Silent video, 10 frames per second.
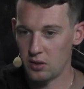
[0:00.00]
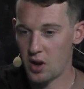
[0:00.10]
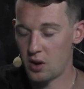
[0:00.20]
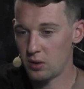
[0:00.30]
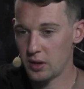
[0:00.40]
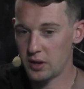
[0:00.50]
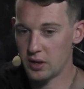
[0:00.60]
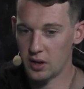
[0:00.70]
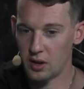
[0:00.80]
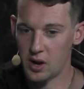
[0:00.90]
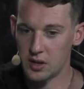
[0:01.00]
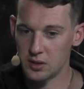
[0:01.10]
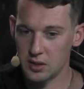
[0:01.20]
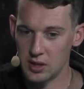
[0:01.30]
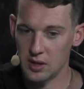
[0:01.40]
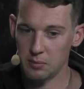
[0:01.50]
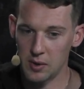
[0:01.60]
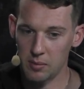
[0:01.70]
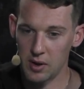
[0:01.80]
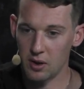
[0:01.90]
not only are you going to cost the team
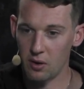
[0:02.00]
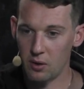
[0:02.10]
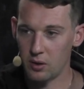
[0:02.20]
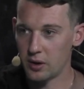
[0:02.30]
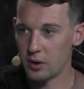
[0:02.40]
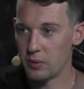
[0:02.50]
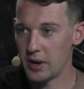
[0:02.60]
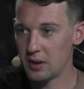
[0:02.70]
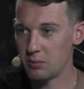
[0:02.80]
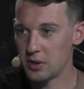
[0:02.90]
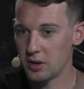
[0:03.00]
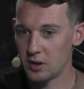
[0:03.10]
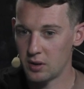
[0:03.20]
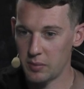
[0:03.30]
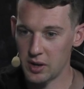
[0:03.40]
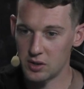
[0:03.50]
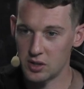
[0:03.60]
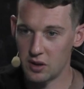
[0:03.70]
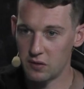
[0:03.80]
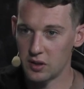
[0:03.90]
maybe a goal or a win, but you're going to make
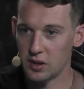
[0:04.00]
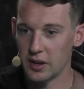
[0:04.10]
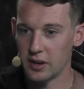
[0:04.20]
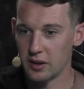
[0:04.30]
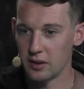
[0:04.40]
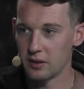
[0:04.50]
yourself look like